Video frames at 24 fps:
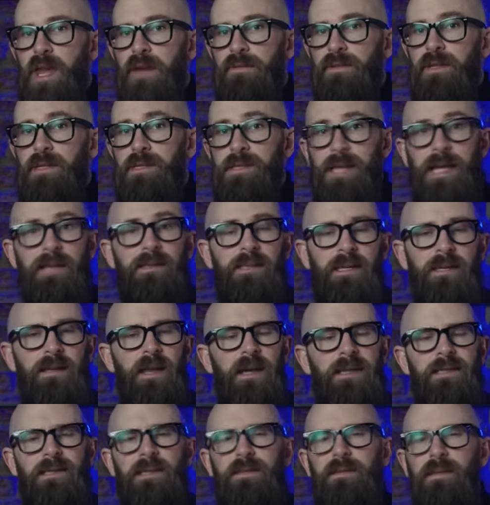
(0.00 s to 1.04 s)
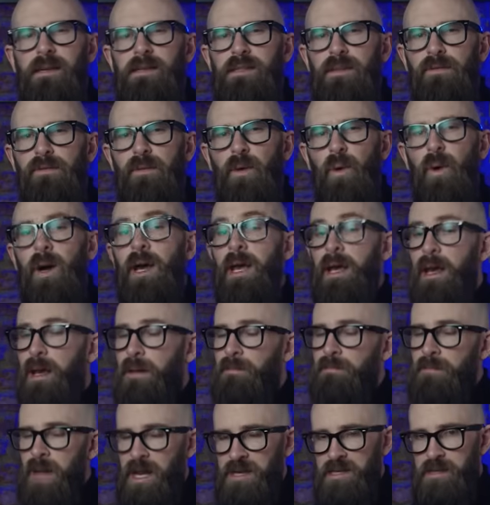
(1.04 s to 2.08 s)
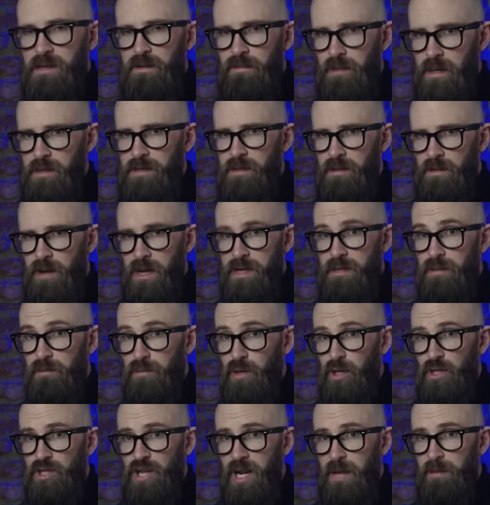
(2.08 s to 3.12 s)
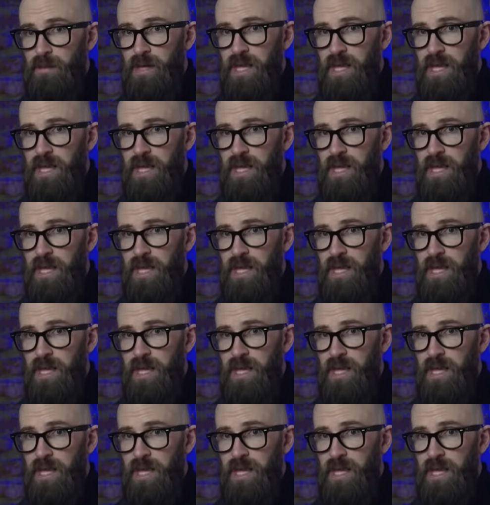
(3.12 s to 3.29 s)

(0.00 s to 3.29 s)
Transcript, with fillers: efforts, and in 1934, a massive restoration project